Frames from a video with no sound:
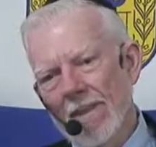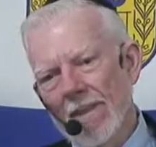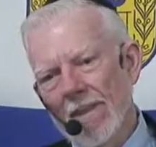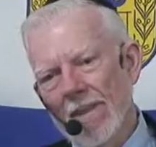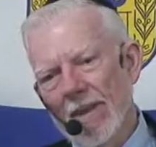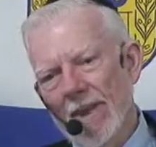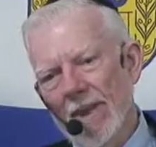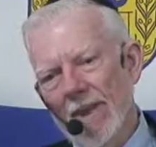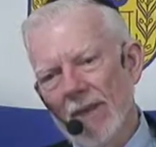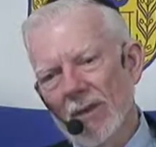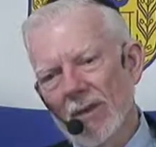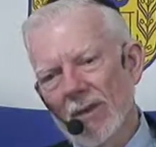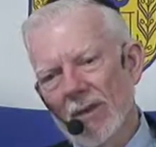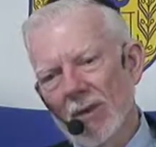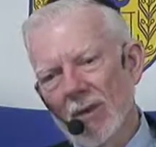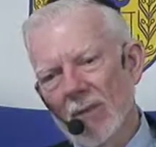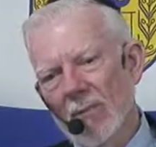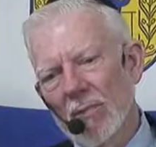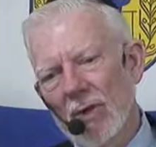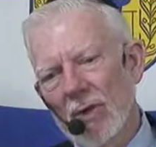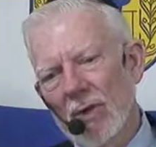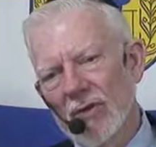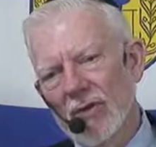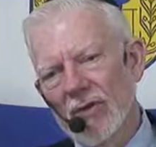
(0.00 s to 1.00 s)
He told
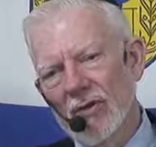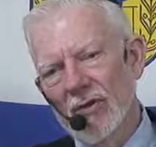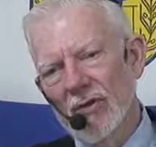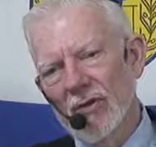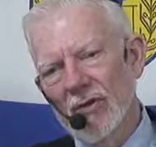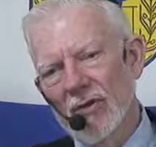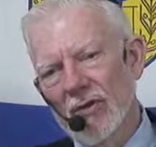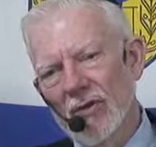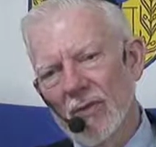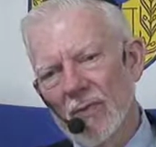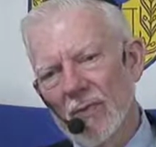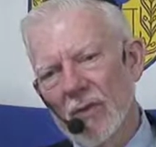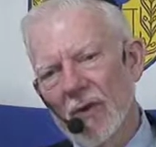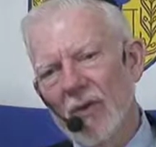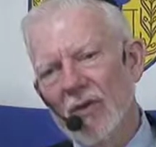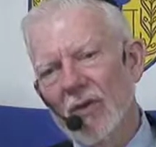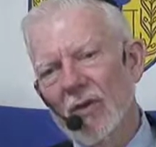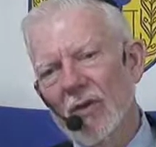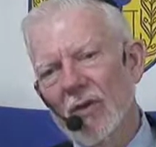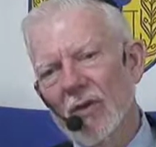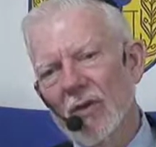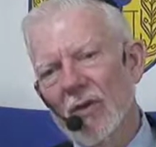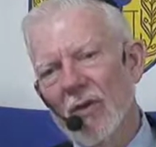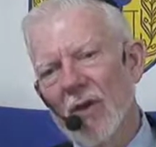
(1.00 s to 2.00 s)
Moses, speak
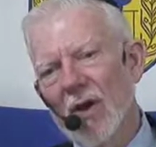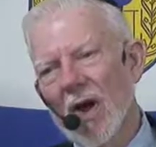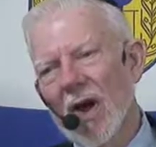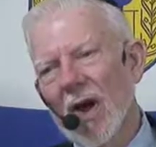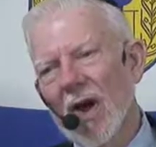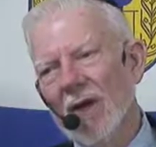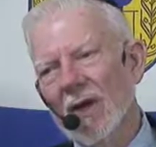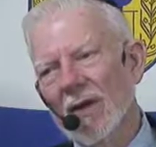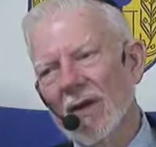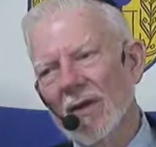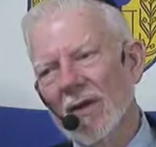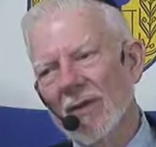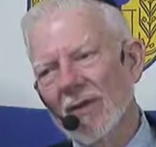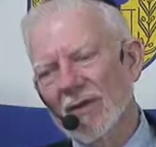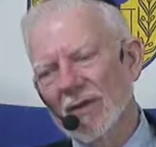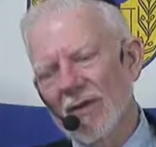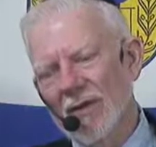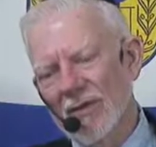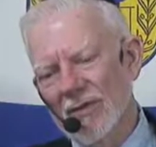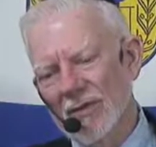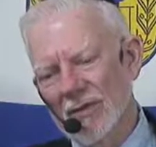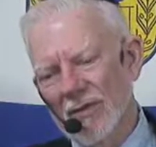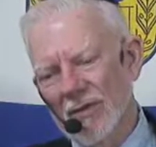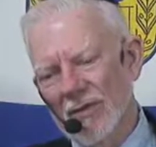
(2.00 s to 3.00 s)
to the rock.
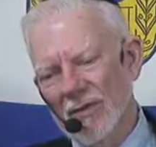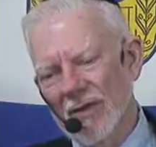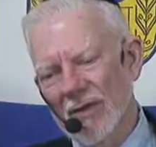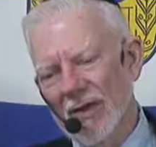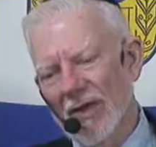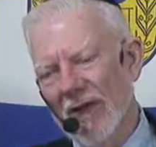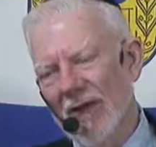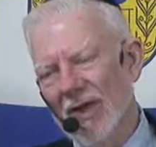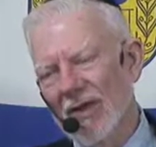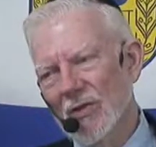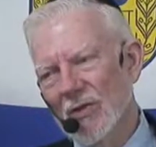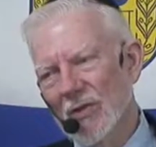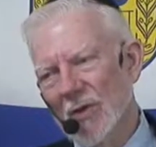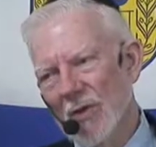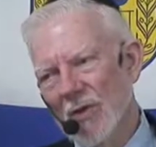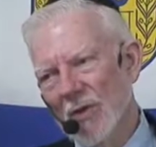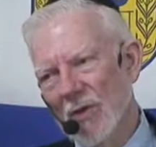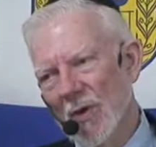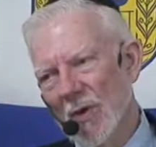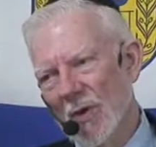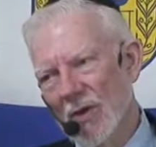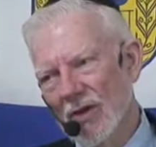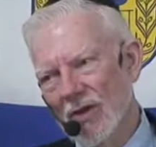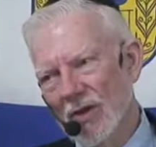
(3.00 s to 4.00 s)
This was in last week's
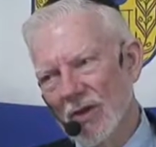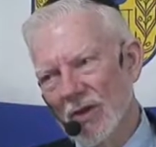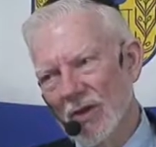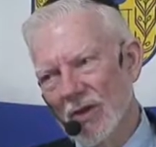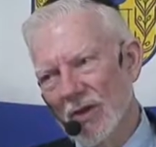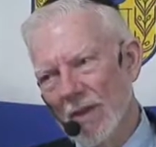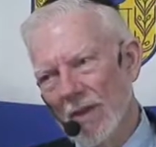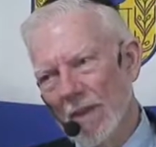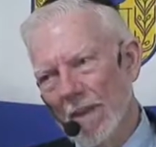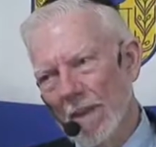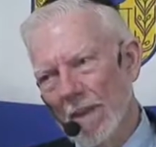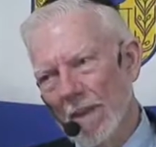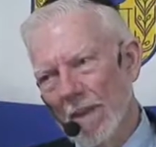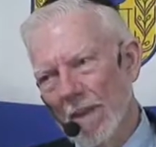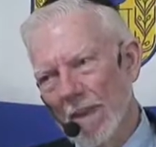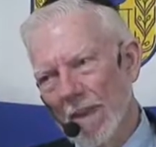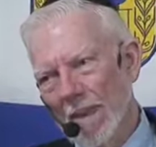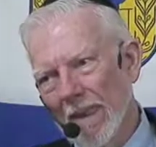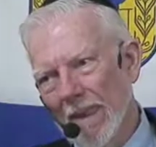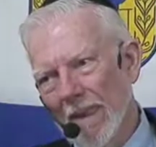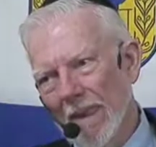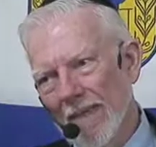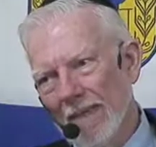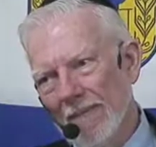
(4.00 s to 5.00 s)
Parsha.
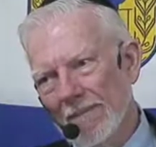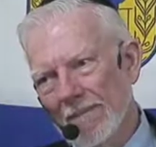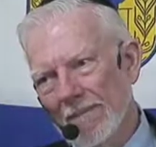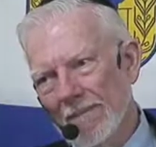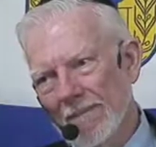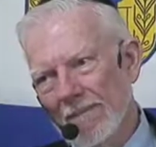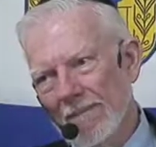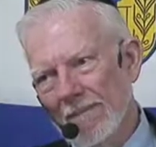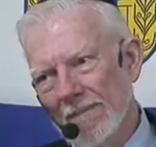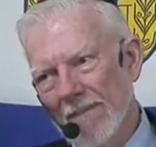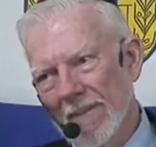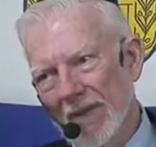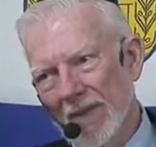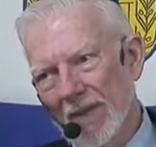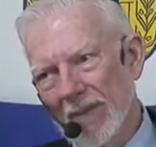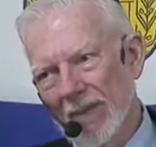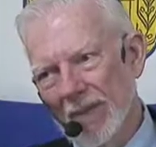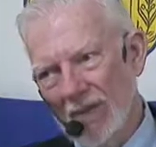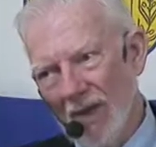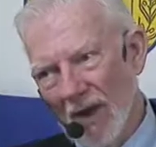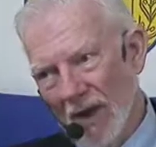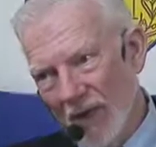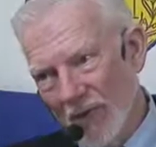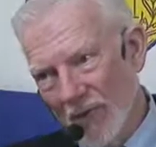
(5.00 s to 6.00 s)

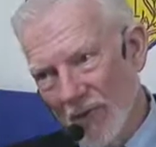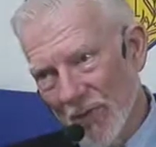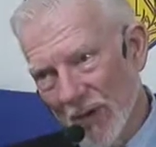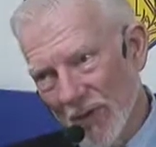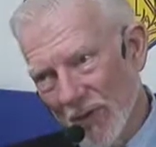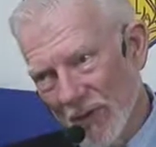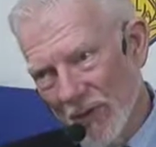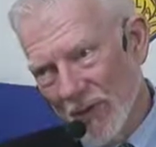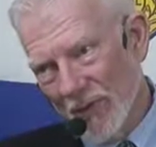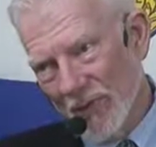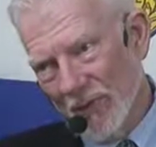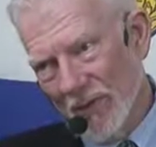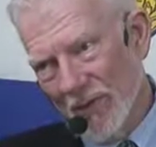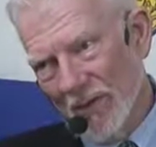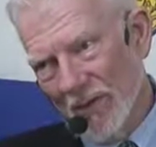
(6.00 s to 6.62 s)
Was it last week or this week?